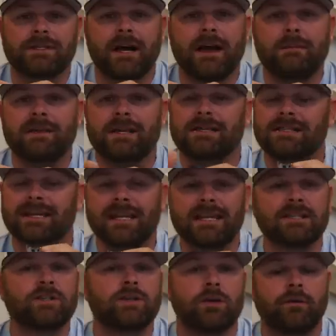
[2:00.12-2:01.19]
time because it
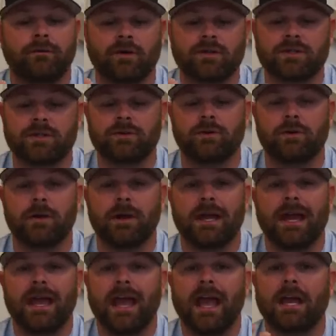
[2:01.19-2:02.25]
is so versatile
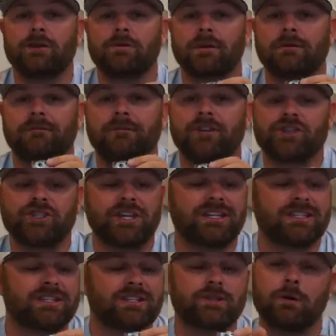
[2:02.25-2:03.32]
and you can fish
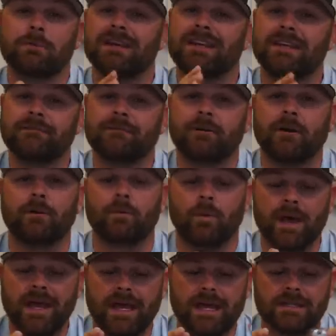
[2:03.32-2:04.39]
it so many different
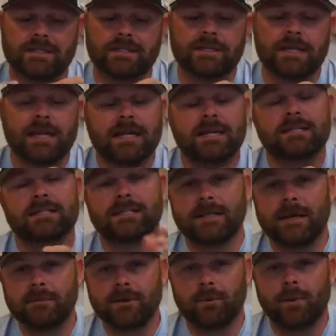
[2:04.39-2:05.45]
ways.
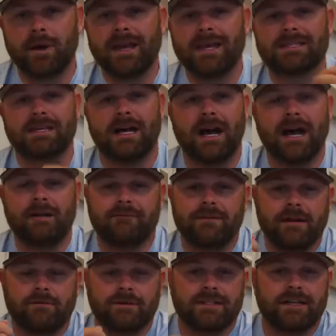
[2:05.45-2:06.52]
Some of the ways I've
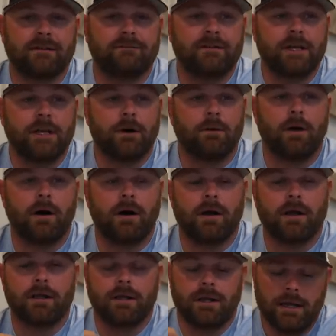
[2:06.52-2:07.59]
never done a video
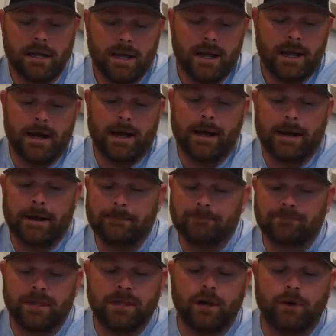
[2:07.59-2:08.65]
on,
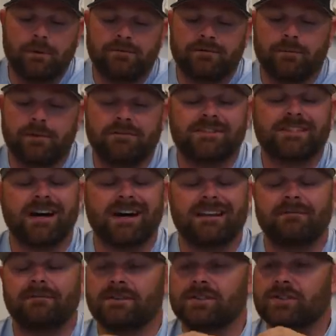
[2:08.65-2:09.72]
um, you know, we've, we've
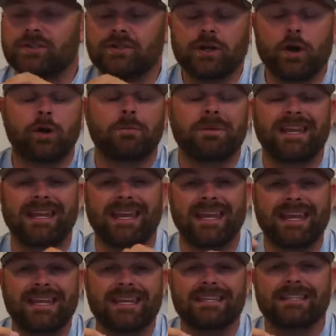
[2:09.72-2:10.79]
done so many
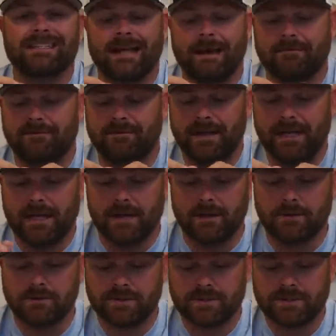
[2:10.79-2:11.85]
in-depth
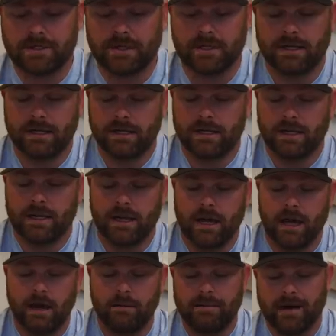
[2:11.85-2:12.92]
videos
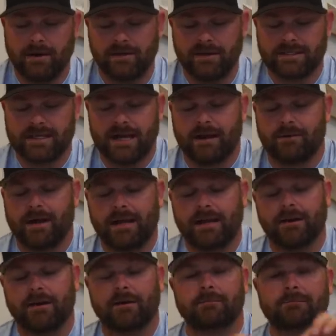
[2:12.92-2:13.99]
about this guy right
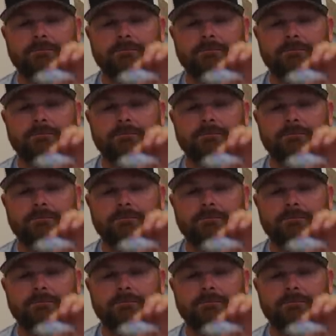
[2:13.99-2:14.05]
here,